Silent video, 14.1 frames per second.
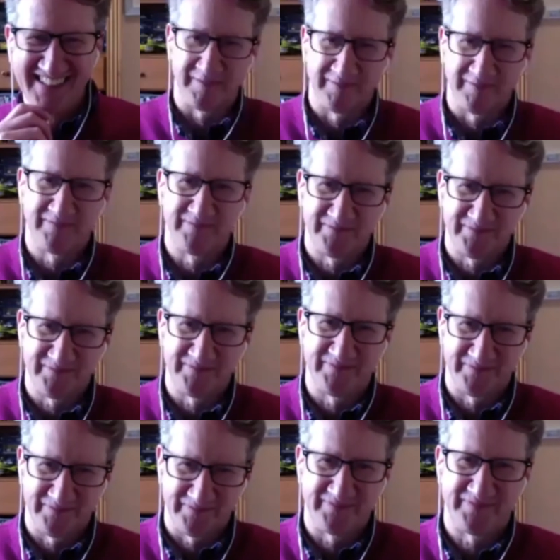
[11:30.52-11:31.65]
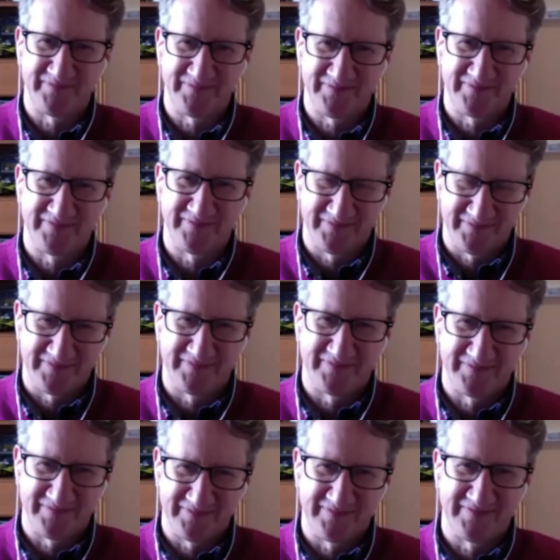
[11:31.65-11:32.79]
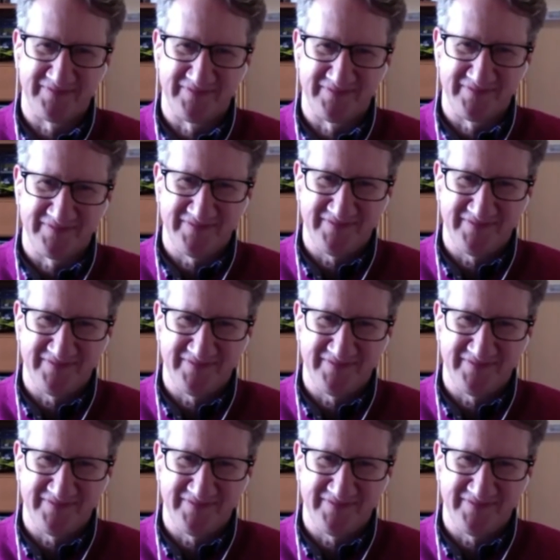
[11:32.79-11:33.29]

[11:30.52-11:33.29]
got everything on it, and it works through a laptop, and it works